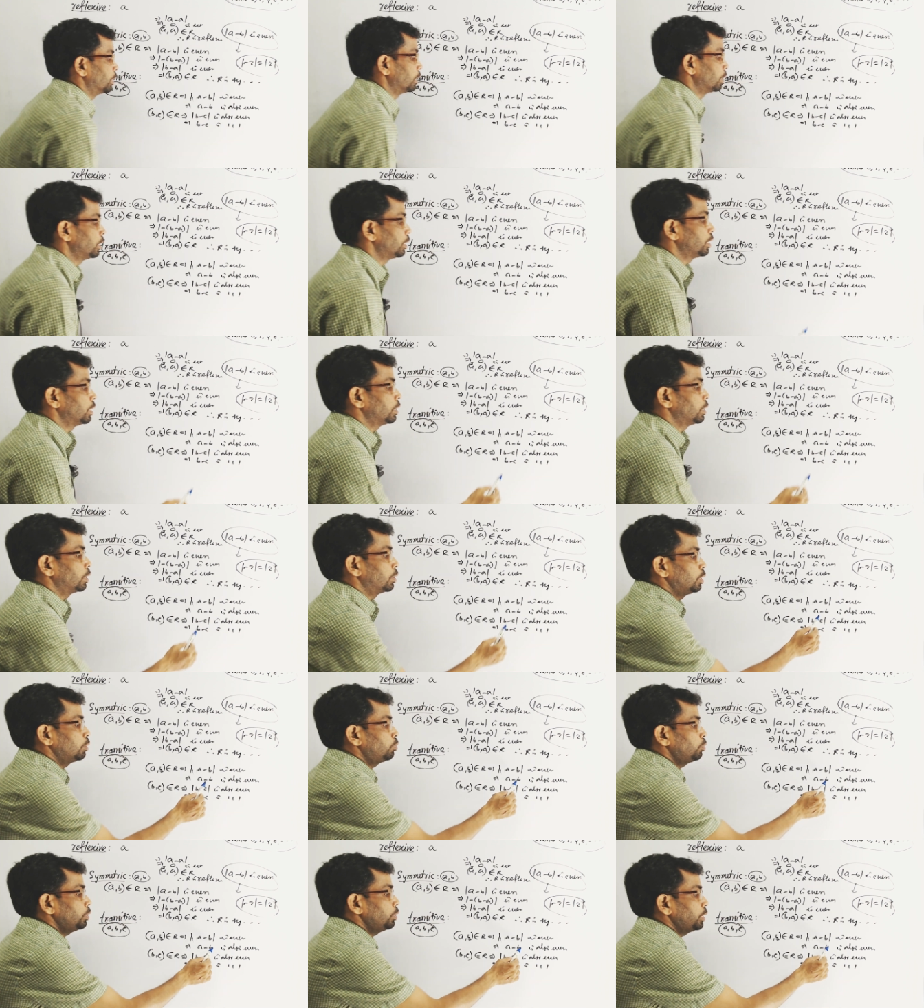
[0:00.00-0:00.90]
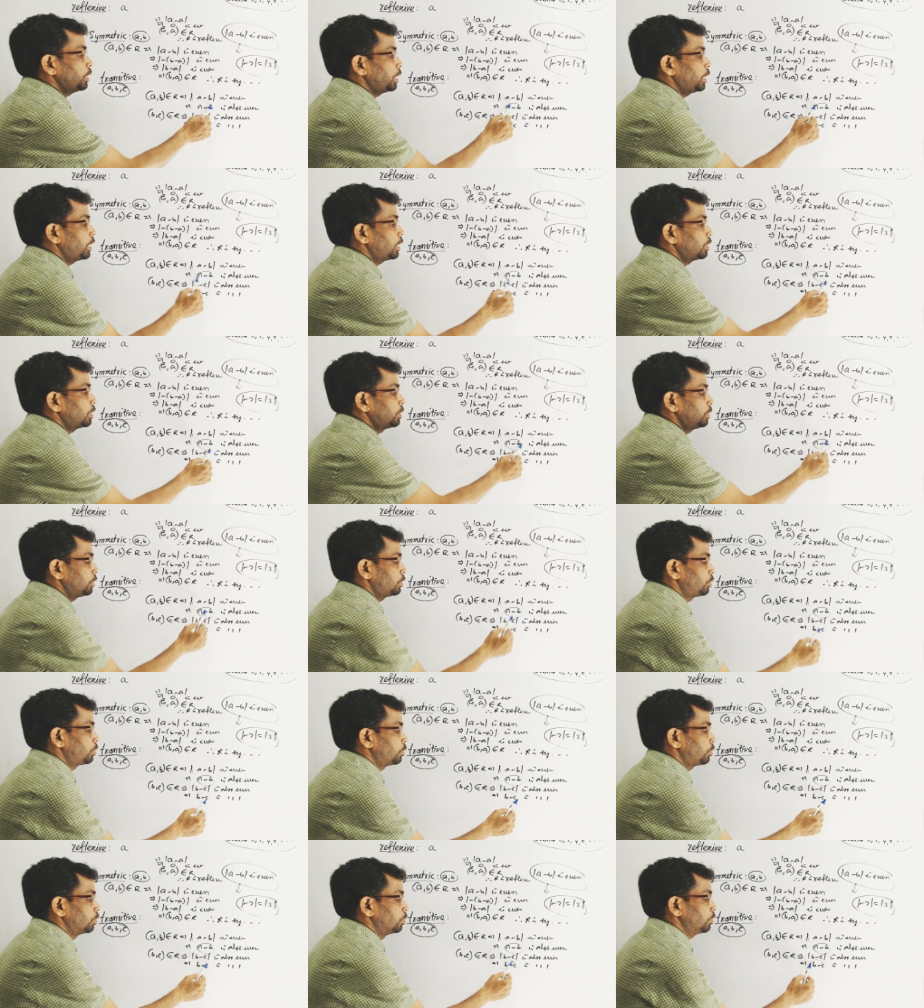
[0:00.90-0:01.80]
Now if we add these
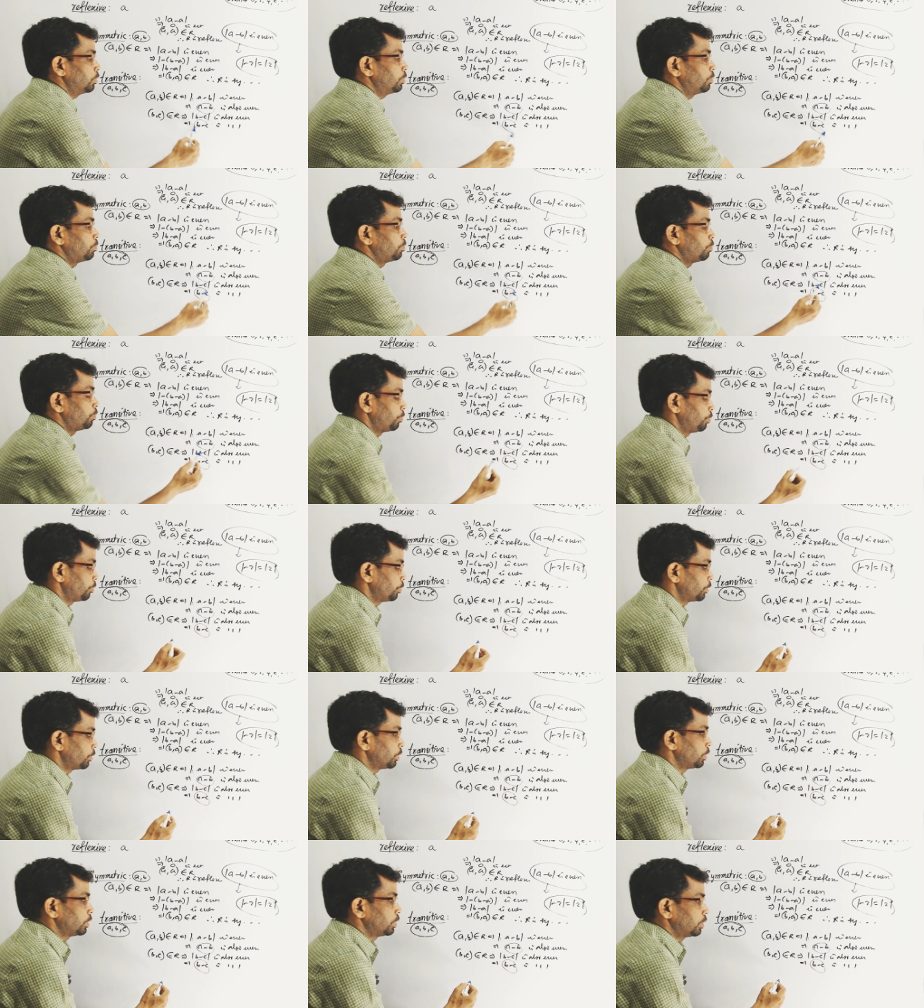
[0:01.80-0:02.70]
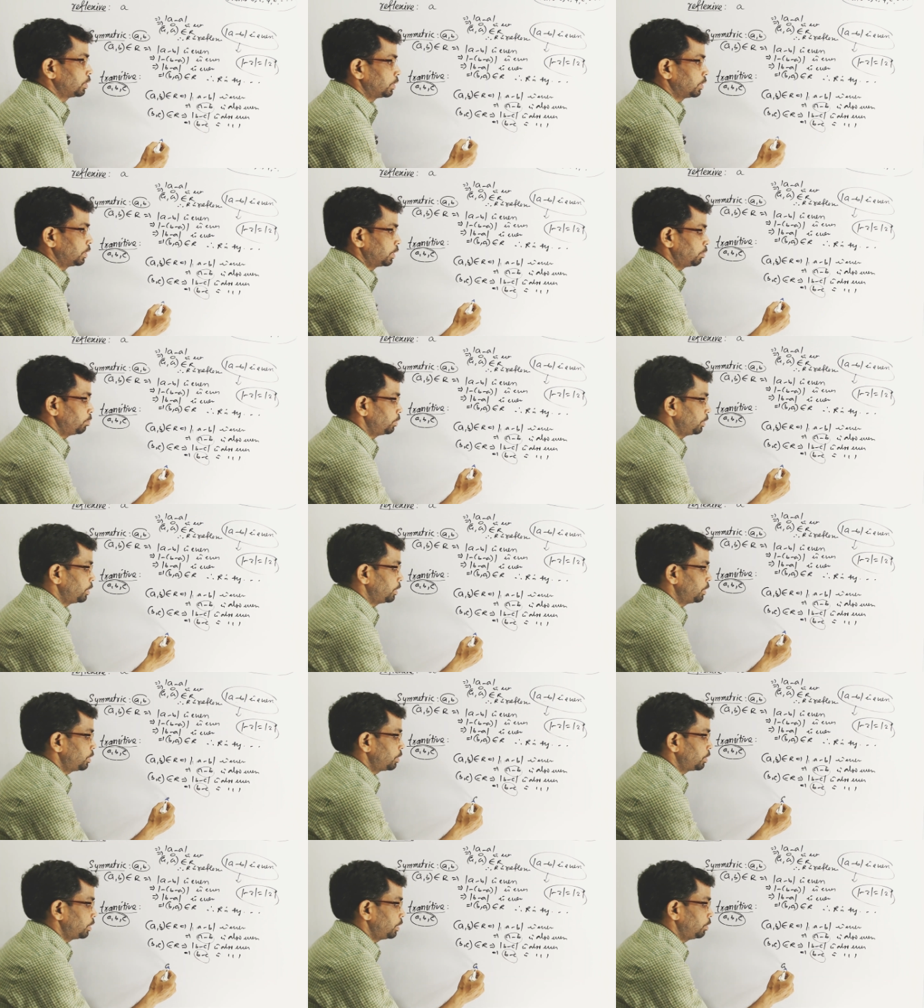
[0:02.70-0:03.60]
two, that means
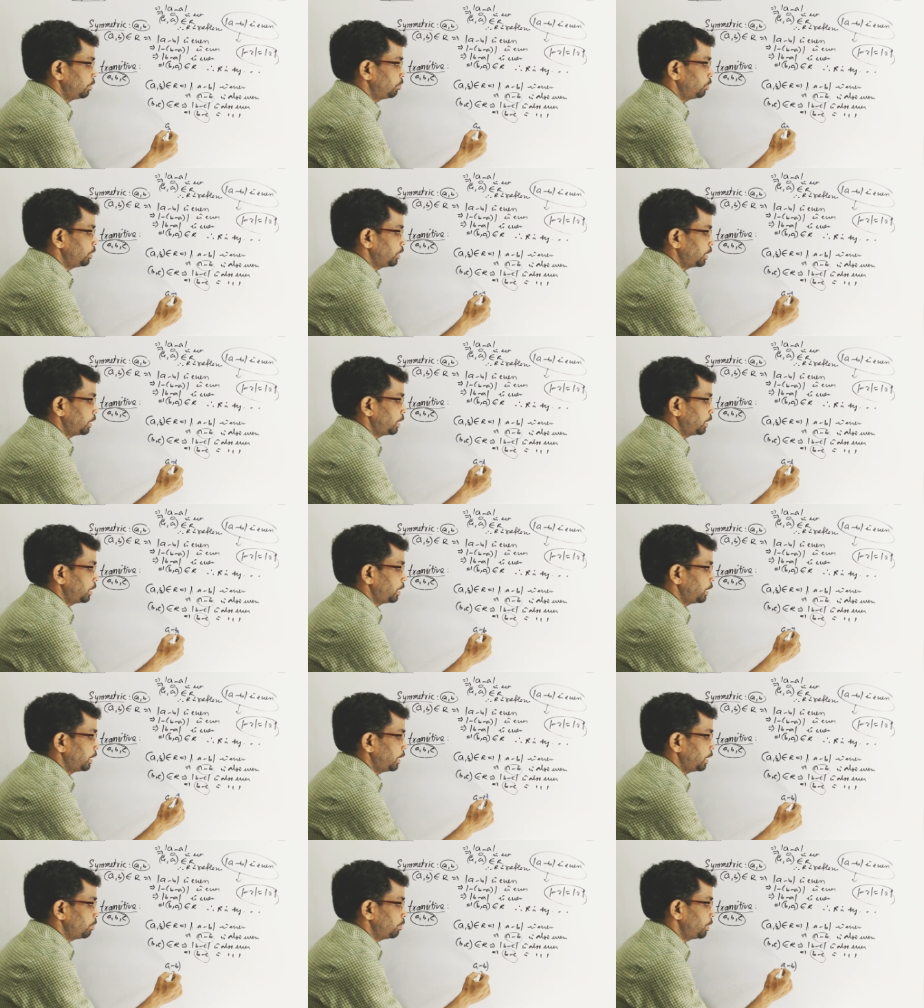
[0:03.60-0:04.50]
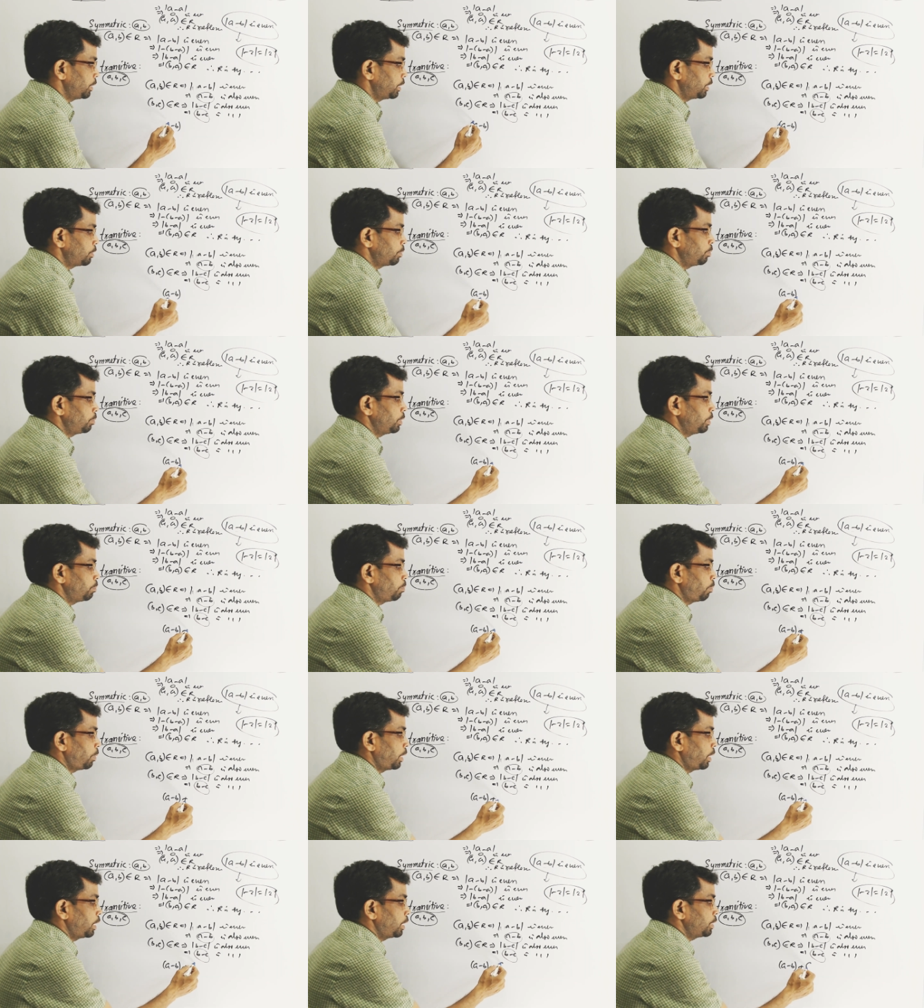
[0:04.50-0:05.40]
if we add A minus B
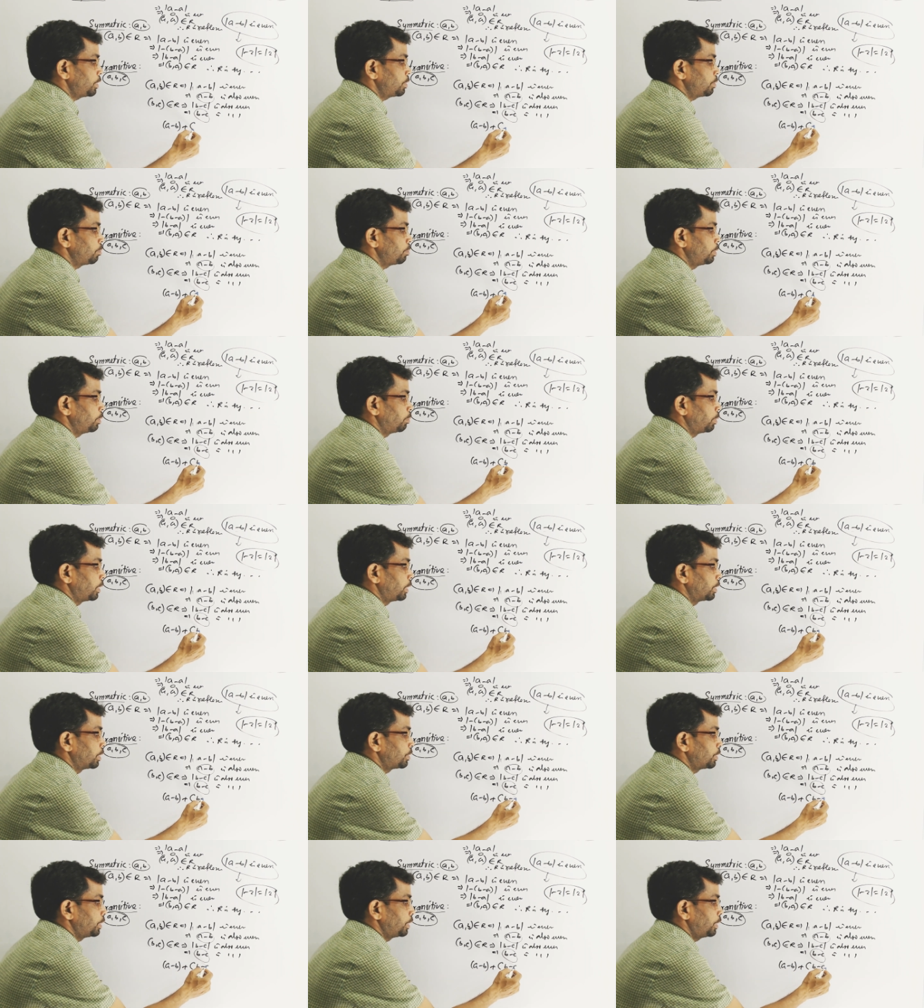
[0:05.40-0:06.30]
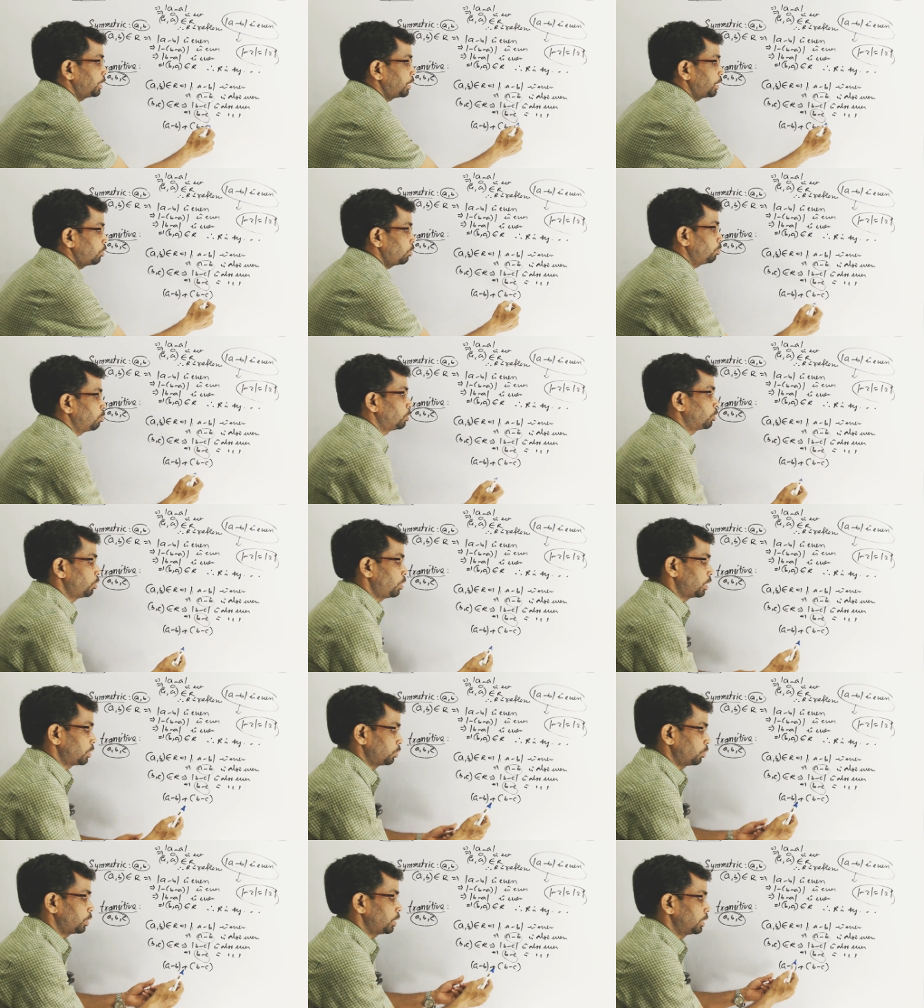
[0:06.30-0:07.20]
plus B minus C, here no modulus,
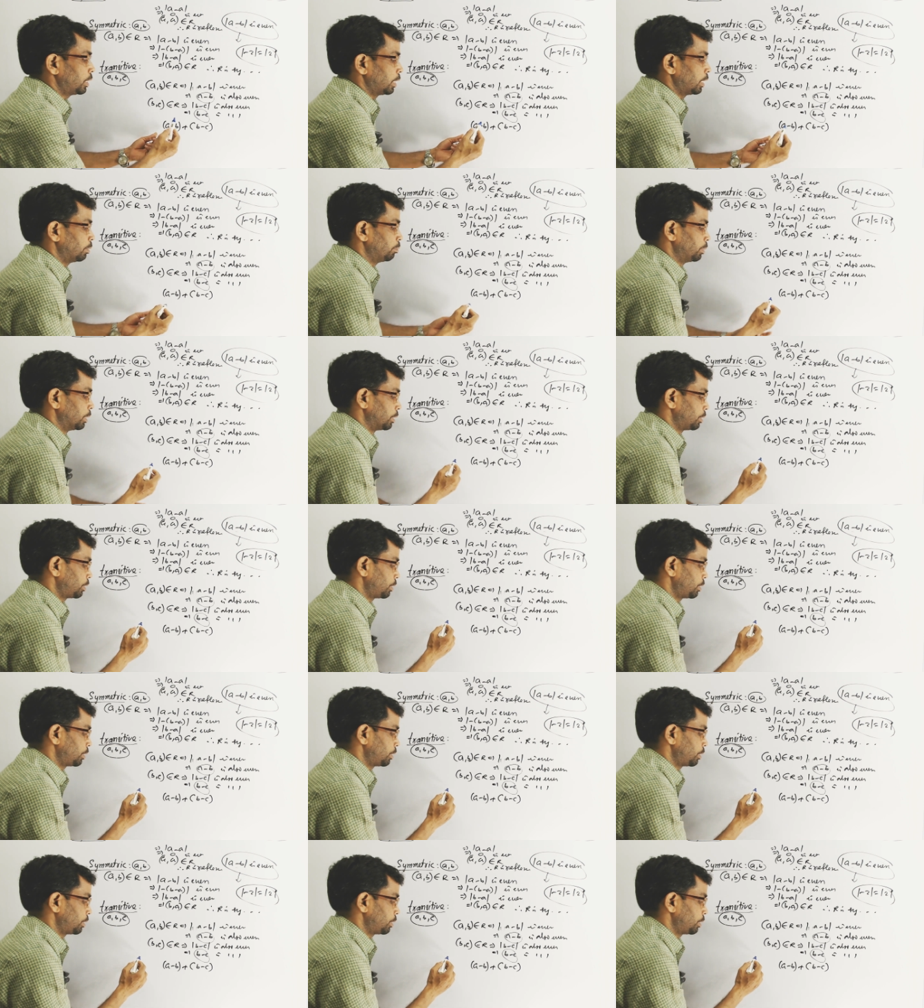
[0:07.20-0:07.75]
only the numbers,